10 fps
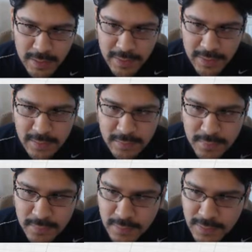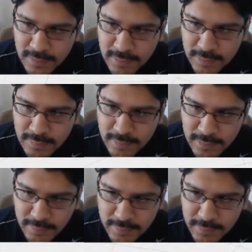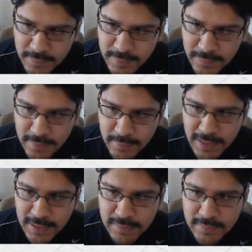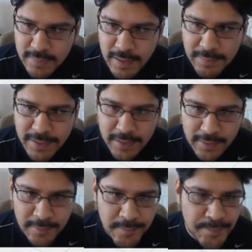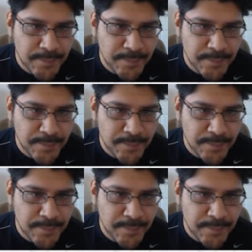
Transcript: I'm planning to do is, I talked a little bit about making the top here,